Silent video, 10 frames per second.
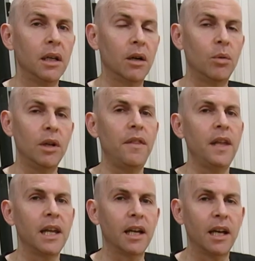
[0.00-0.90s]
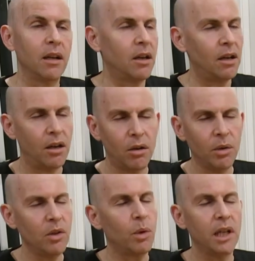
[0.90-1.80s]
Now, one thing I
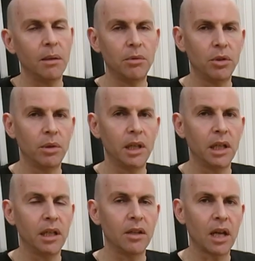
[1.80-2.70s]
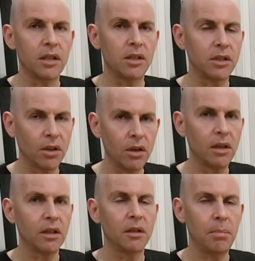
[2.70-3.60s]
always wind up doing is I
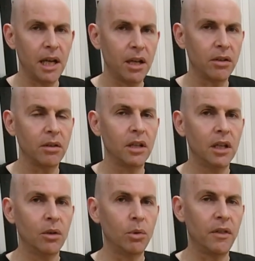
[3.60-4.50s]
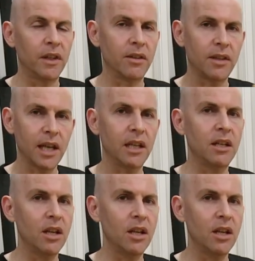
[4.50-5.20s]
start the pattern with the second